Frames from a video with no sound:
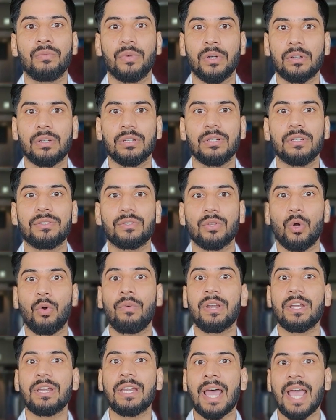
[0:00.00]
workers
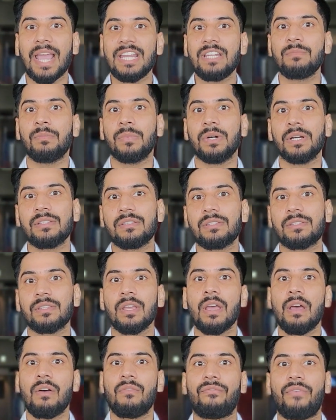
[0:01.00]
over 9 months
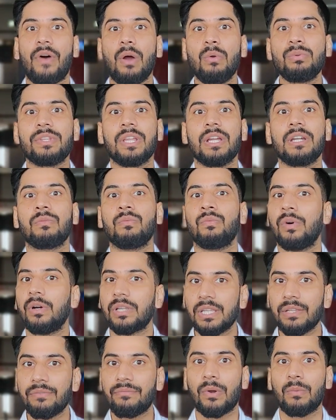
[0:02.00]
found that
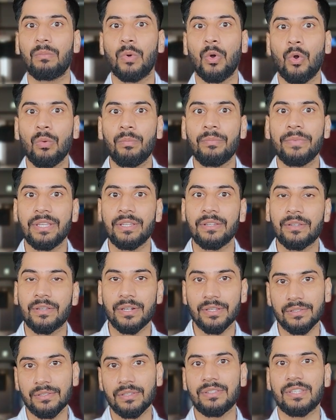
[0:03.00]
working from home
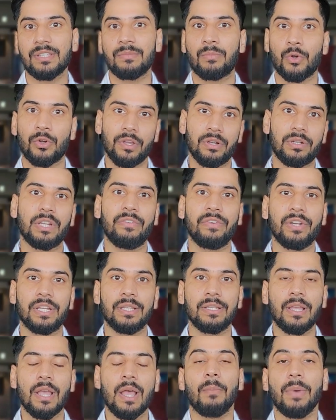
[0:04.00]
increases the
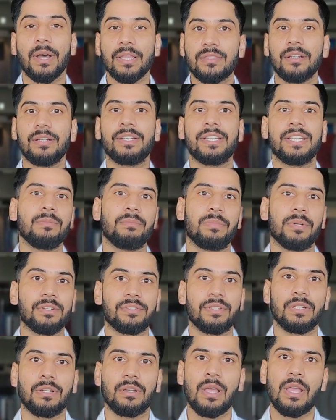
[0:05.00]
productivity by
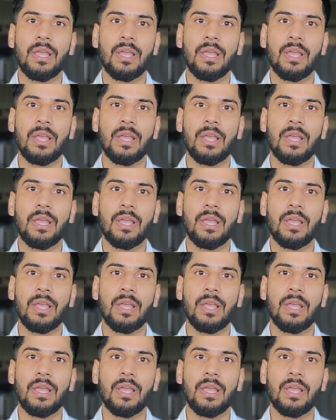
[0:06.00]
13%.